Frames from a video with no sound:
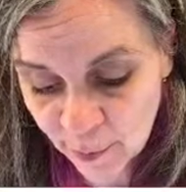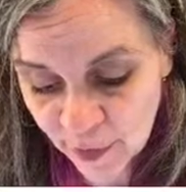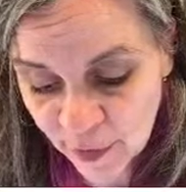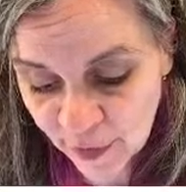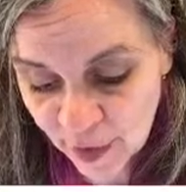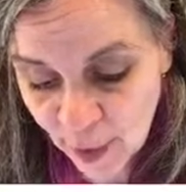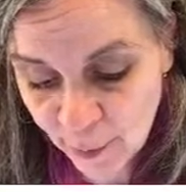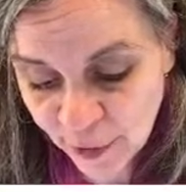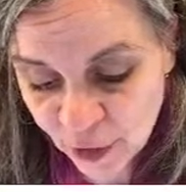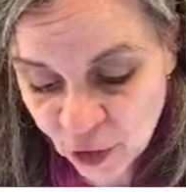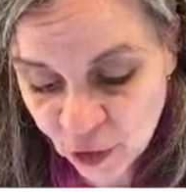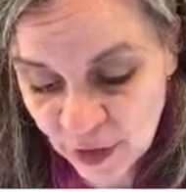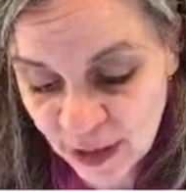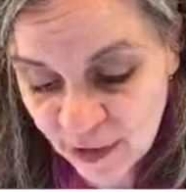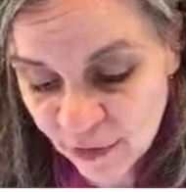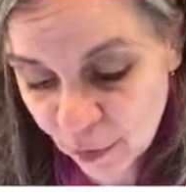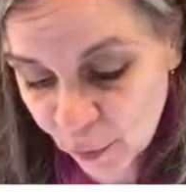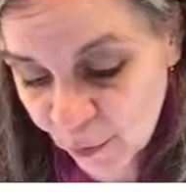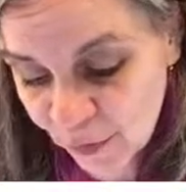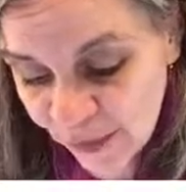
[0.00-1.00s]
with a couple
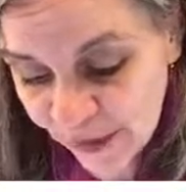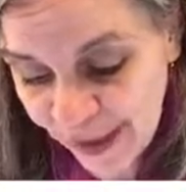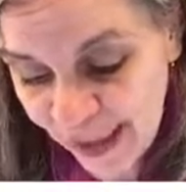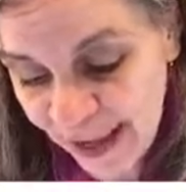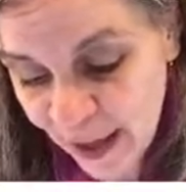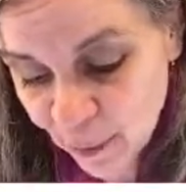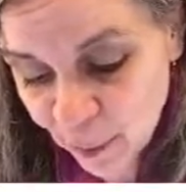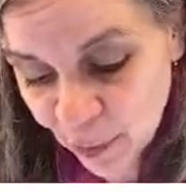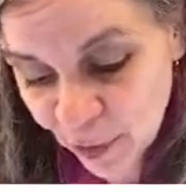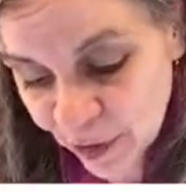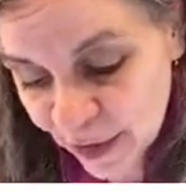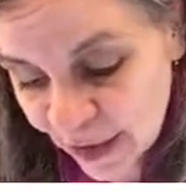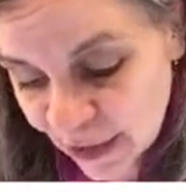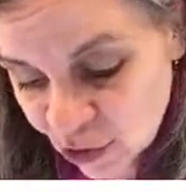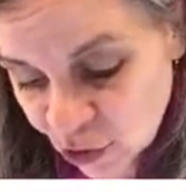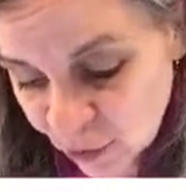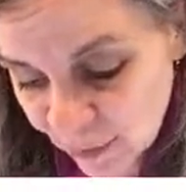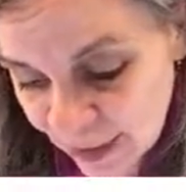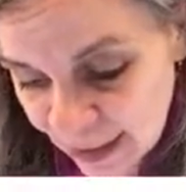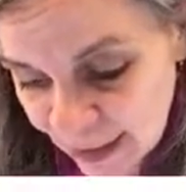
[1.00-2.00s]
trees or with the camper and a
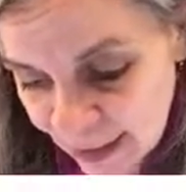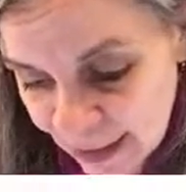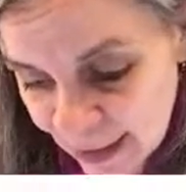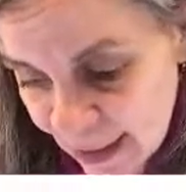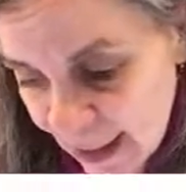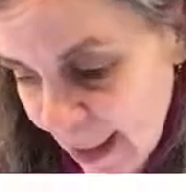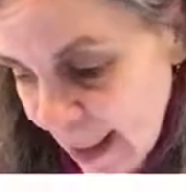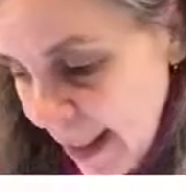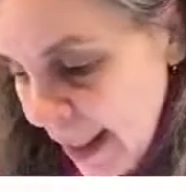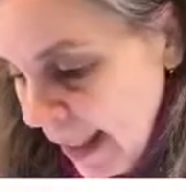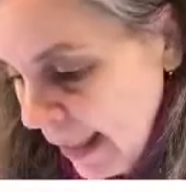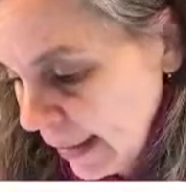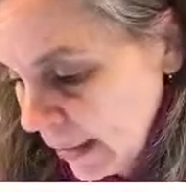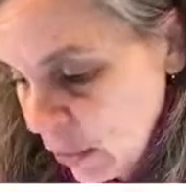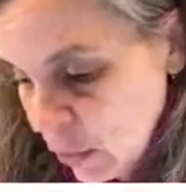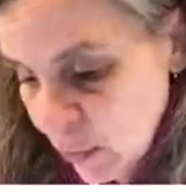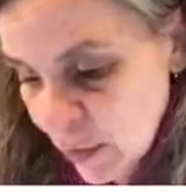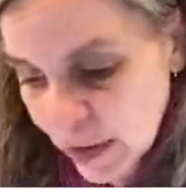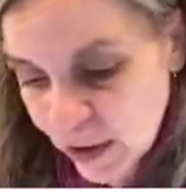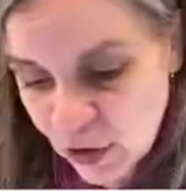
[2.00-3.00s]
tree.
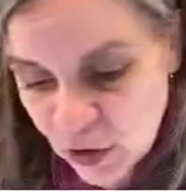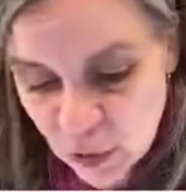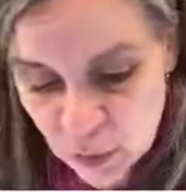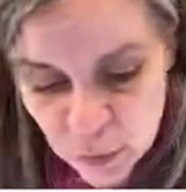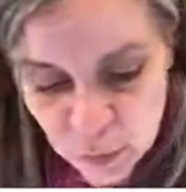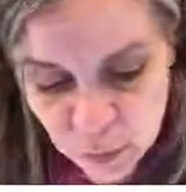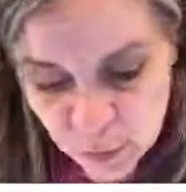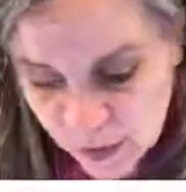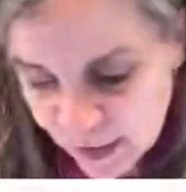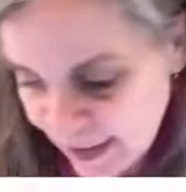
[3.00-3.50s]
You could do the